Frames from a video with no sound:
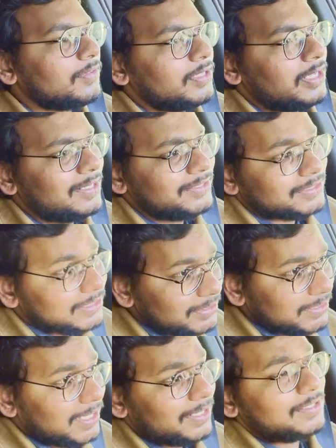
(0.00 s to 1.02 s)
And the other
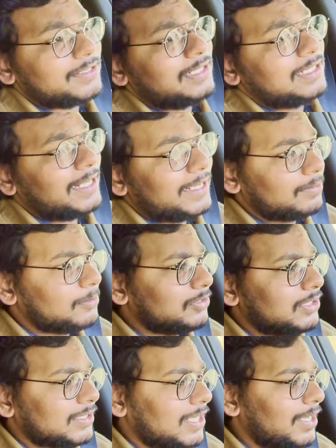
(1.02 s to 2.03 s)
thing I really like
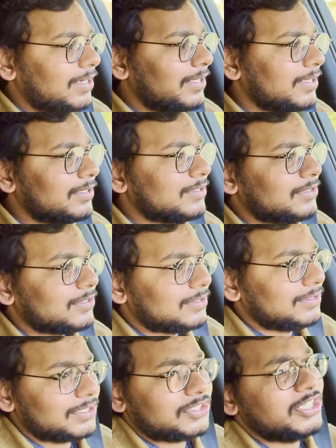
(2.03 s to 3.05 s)
about this car is
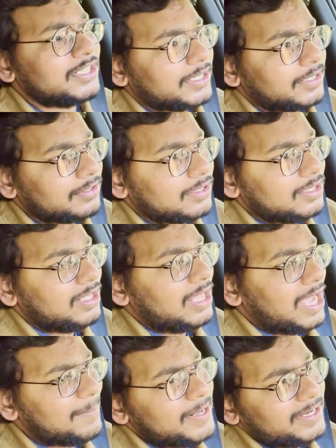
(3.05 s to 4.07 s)
the steering.
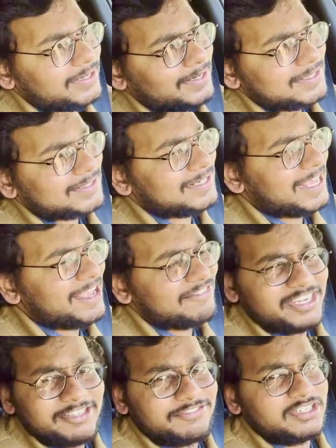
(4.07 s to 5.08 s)
I mean, it doesn't have
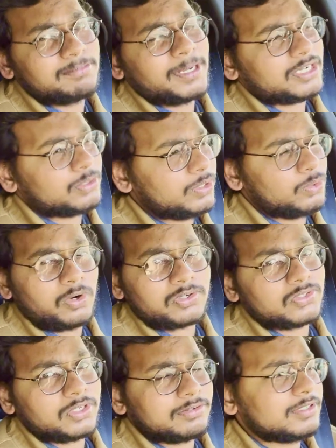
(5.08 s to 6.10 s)
any feedback to it
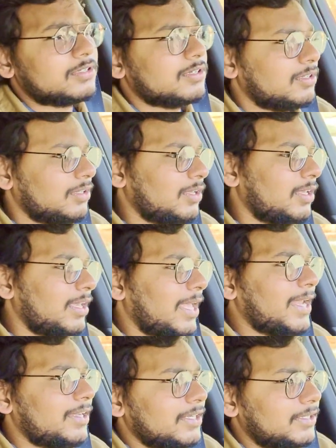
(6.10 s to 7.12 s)
whatsoever,
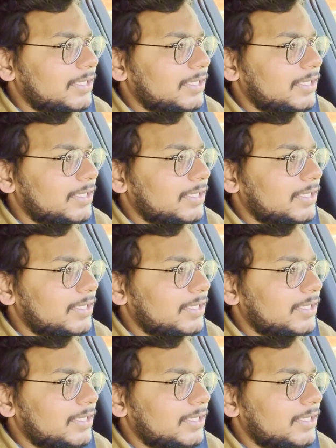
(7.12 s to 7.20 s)
and it